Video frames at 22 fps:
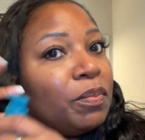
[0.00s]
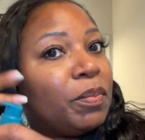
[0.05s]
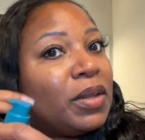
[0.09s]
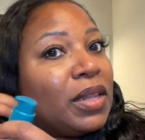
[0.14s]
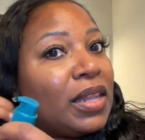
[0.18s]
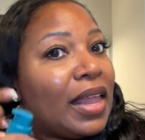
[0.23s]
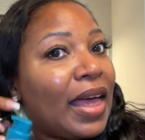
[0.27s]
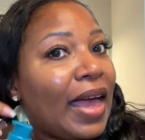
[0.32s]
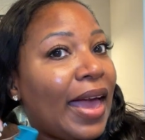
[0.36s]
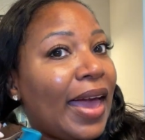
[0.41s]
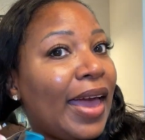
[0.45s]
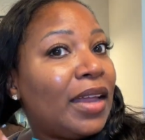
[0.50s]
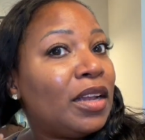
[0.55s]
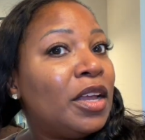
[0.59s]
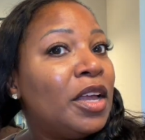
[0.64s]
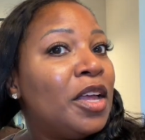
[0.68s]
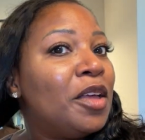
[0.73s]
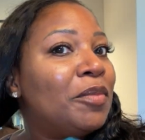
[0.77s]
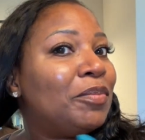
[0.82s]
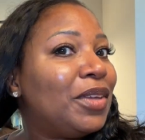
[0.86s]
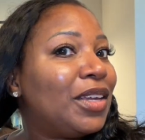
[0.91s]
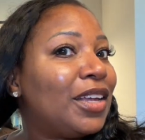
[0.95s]
plait
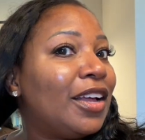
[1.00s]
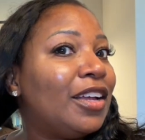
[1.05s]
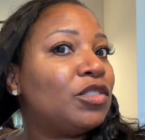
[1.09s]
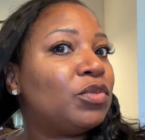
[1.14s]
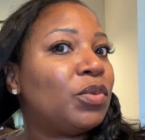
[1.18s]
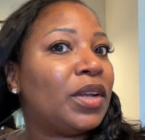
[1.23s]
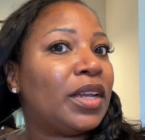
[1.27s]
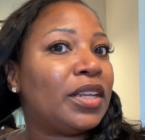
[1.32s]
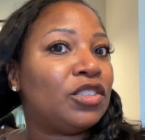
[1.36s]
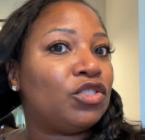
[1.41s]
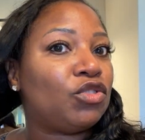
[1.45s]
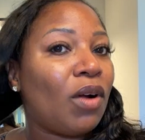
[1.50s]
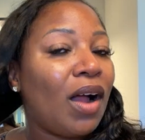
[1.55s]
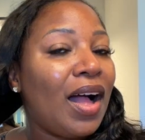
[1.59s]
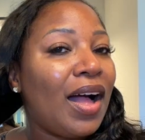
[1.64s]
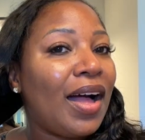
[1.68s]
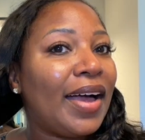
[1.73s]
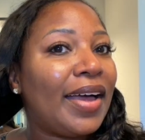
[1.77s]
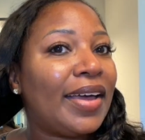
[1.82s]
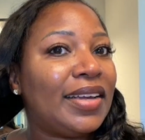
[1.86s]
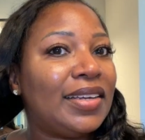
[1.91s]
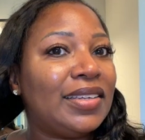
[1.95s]
because when it
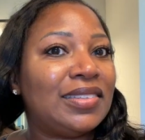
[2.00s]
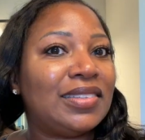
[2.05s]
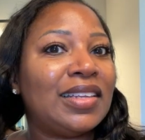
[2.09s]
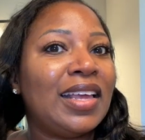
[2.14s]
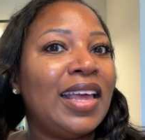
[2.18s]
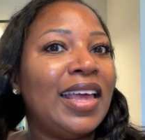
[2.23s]
dries,